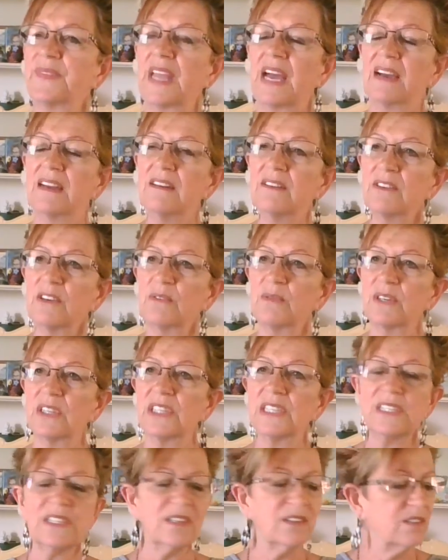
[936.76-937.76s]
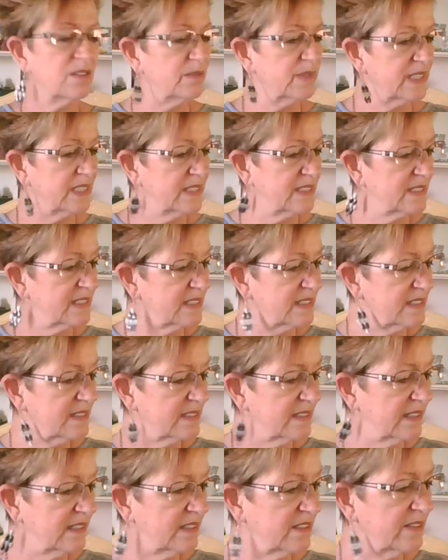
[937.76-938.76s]
I don't know where she's going with this.
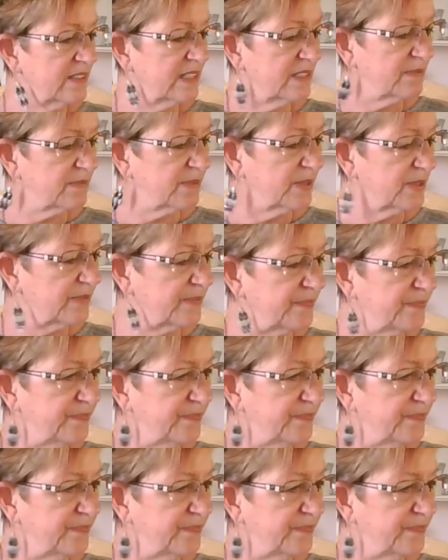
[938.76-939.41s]
It's a little different.